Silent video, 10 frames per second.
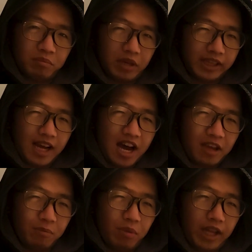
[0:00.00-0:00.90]
But
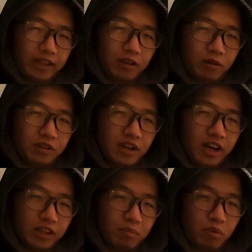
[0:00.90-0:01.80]
I bet you're
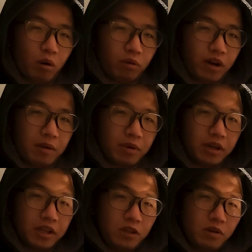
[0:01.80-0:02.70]
not a
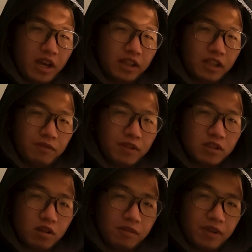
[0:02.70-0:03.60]
programmer. You can't
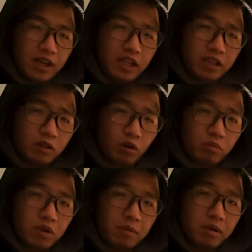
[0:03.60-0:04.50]
even solve a
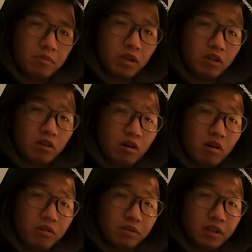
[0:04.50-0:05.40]
LeetCode problem on your
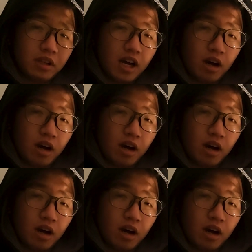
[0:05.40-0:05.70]
own.